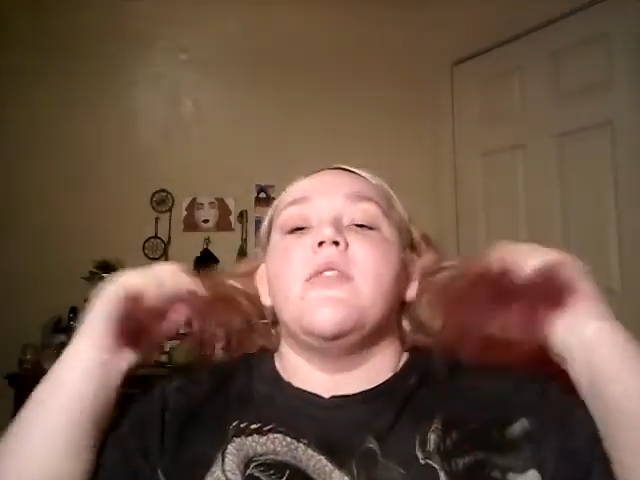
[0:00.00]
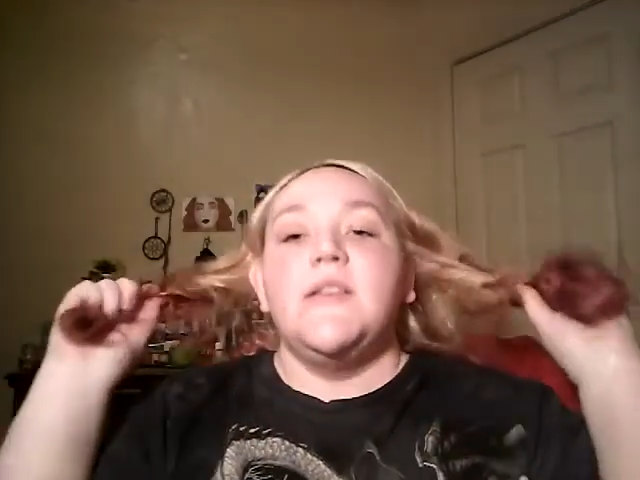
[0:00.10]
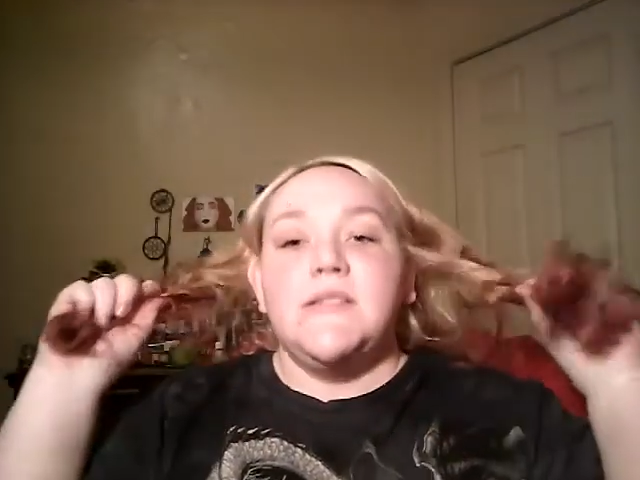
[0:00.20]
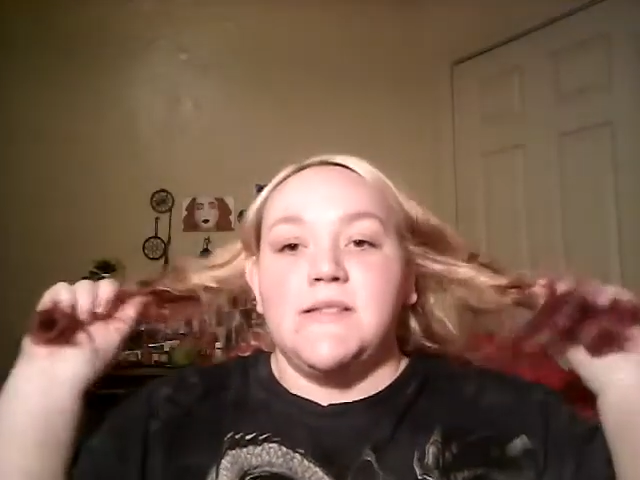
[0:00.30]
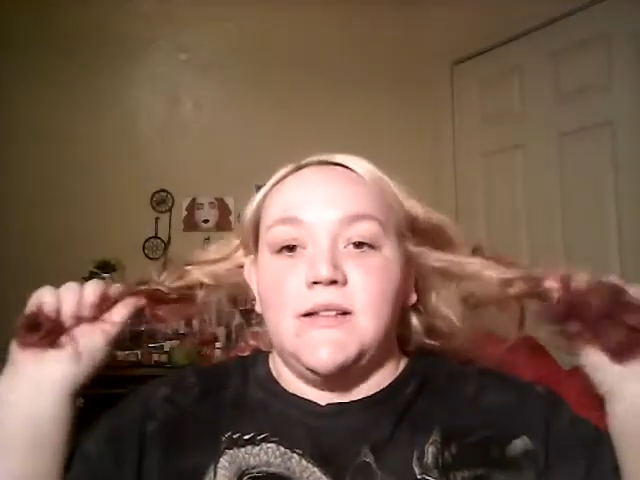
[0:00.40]

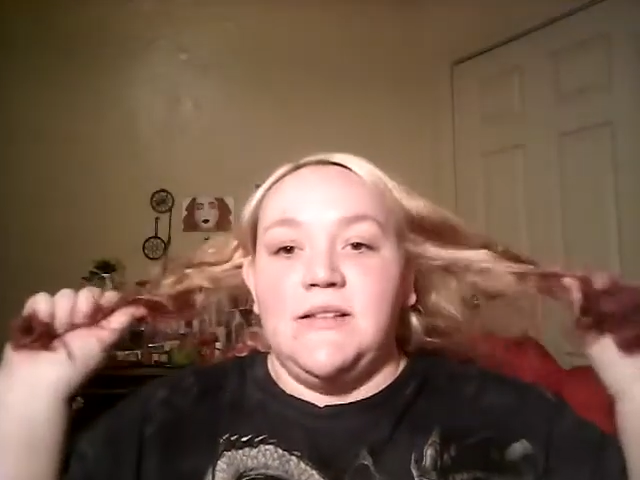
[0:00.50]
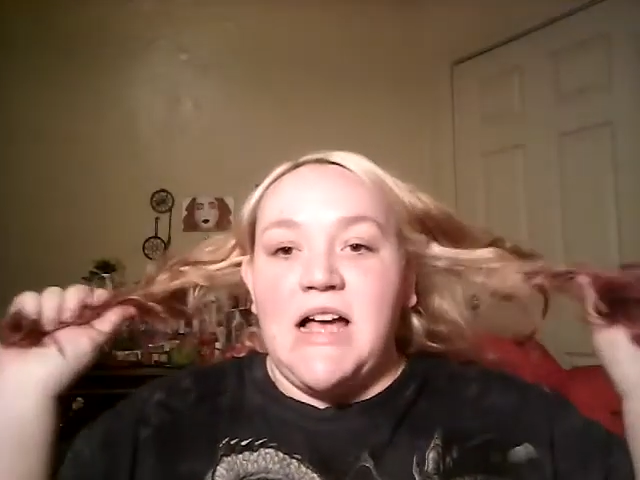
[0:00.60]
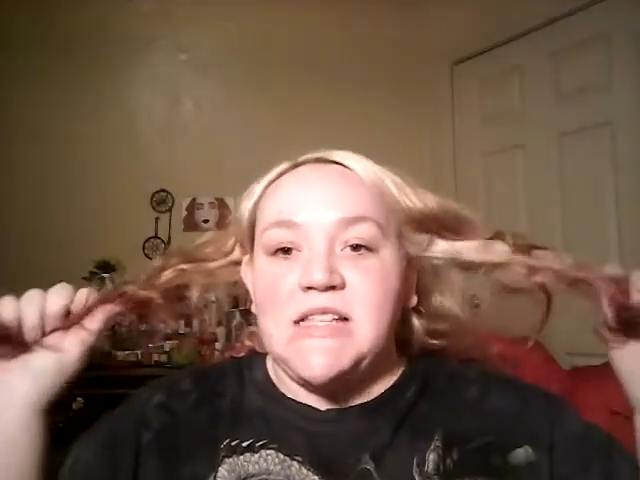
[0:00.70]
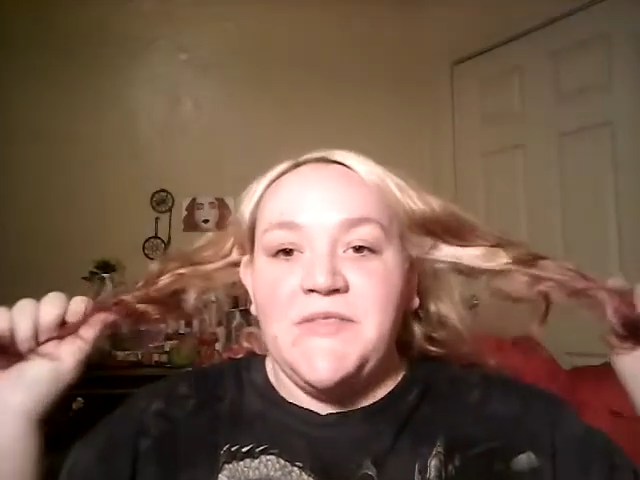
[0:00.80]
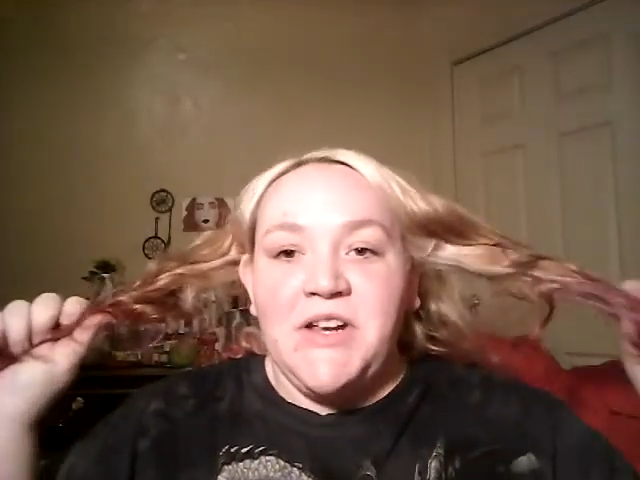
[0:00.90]
this is the
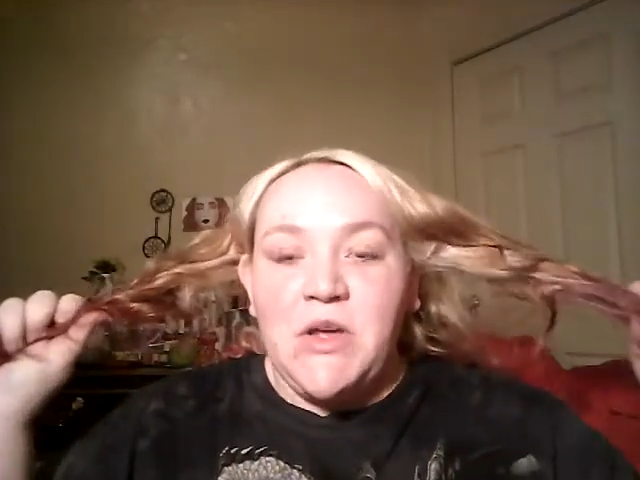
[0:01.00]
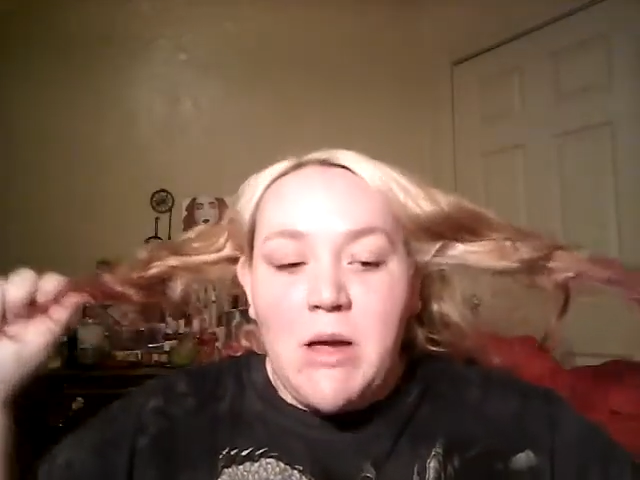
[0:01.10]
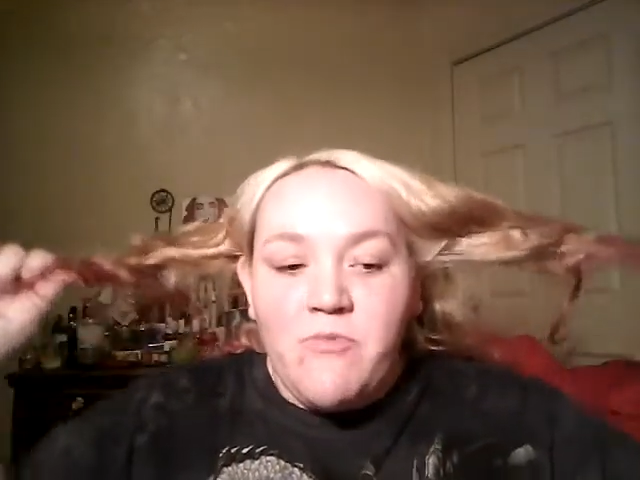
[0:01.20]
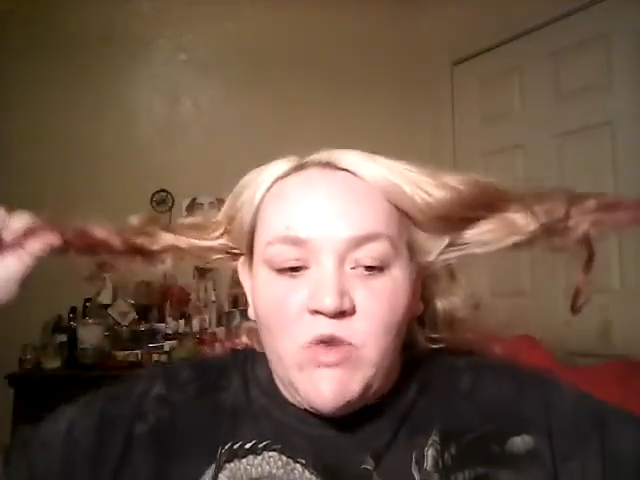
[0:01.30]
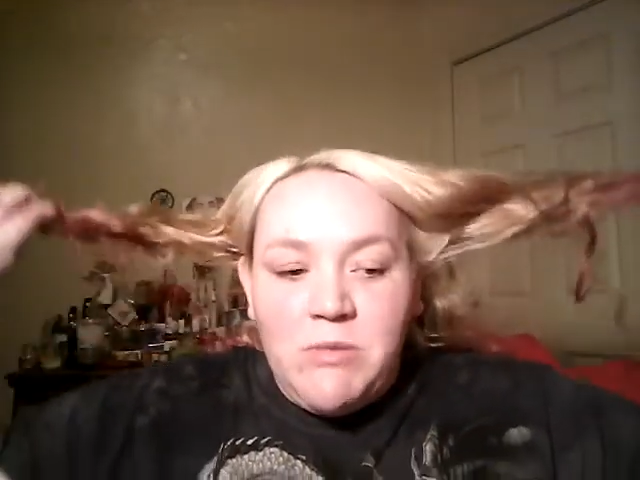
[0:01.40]
last video
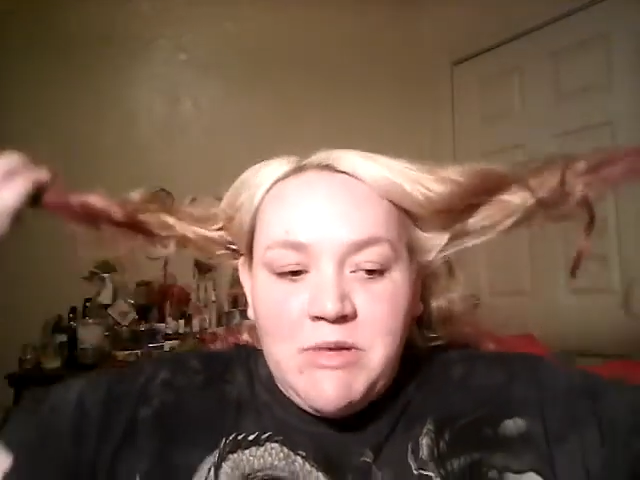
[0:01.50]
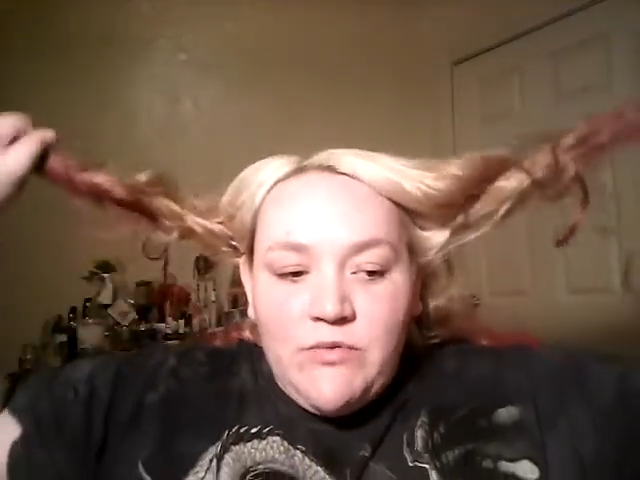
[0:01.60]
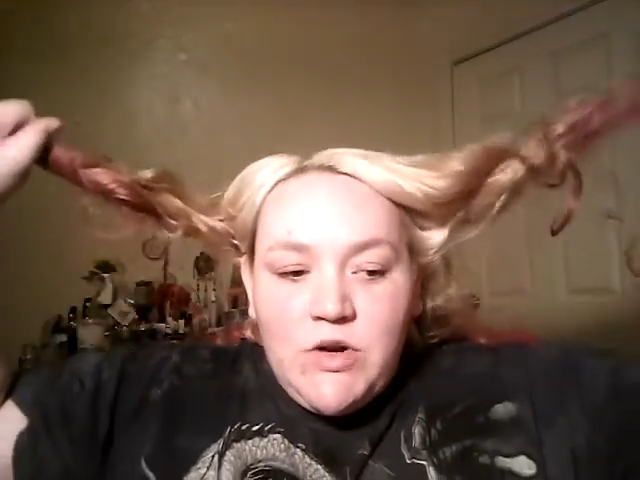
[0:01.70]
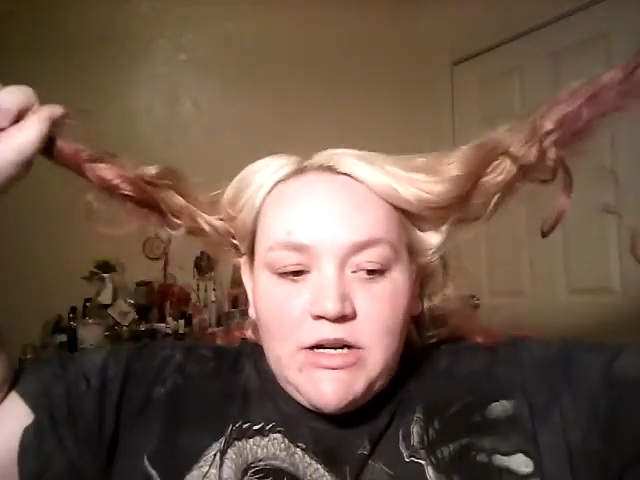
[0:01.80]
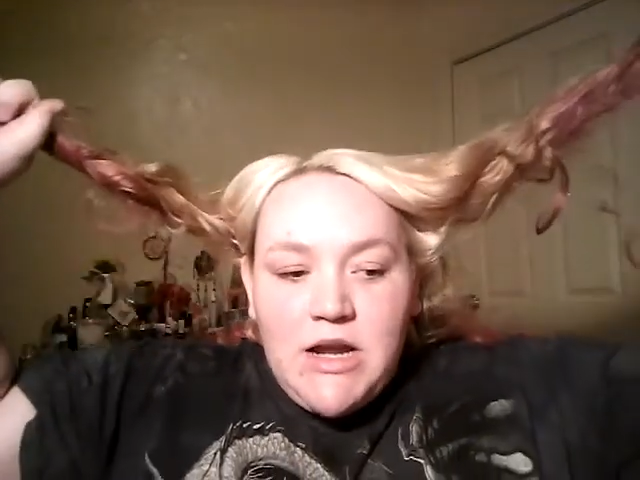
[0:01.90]
I'm
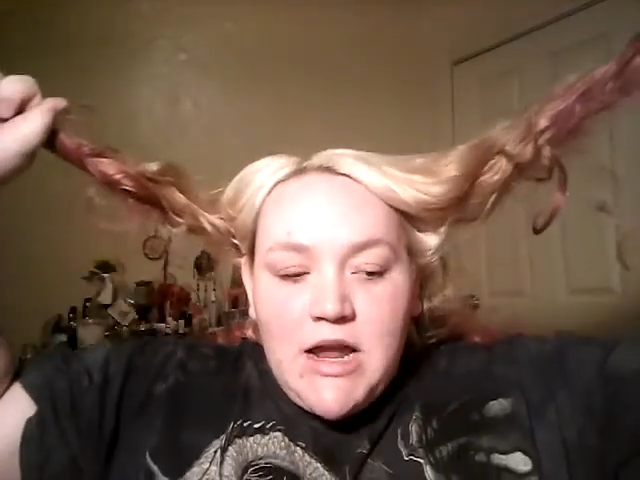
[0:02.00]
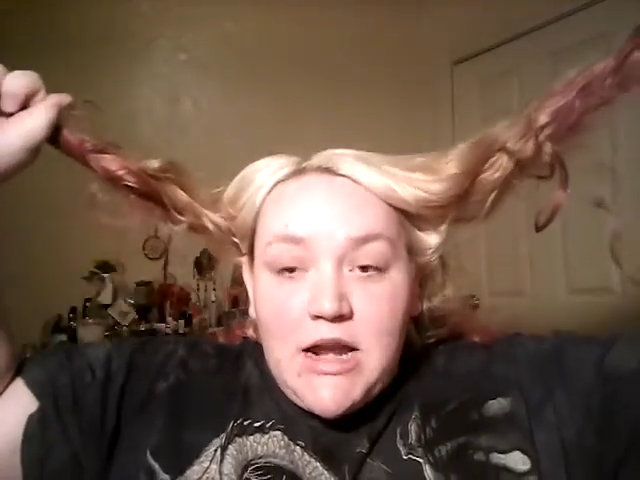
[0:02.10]
filming for tonight,